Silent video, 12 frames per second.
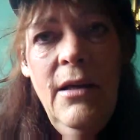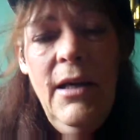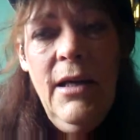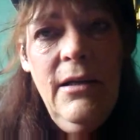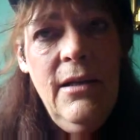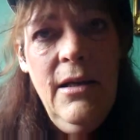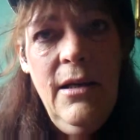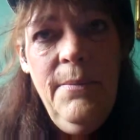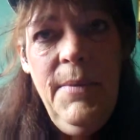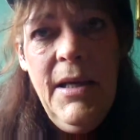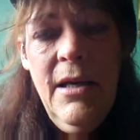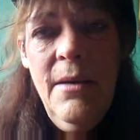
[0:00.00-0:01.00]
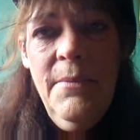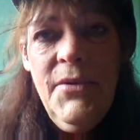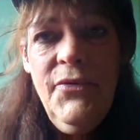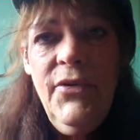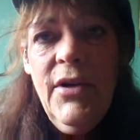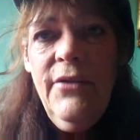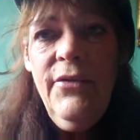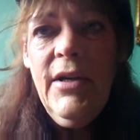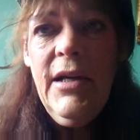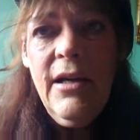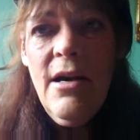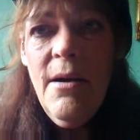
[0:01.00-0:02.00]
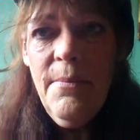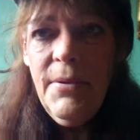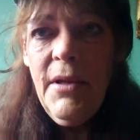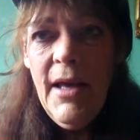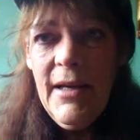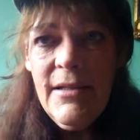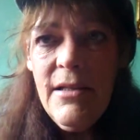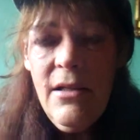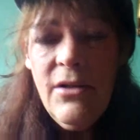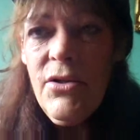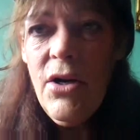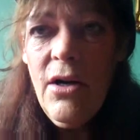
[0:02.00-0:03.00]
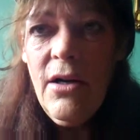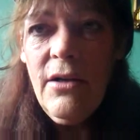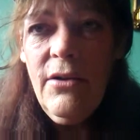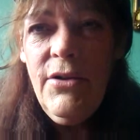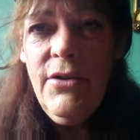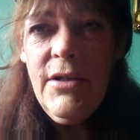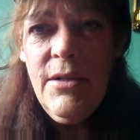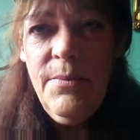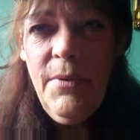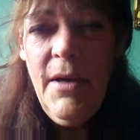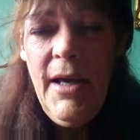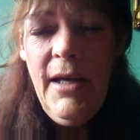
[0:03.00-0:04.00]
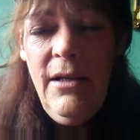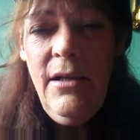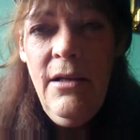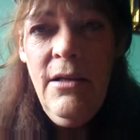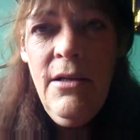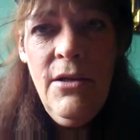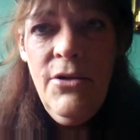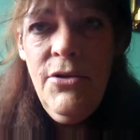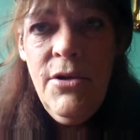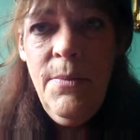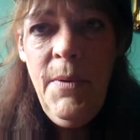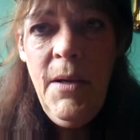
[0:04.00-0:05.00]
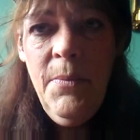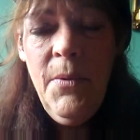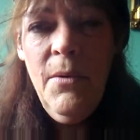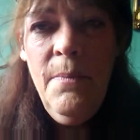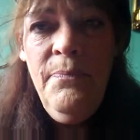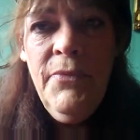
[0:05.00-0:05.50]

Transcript: And it, it becomes very, very complex, and it's hard to explain to people.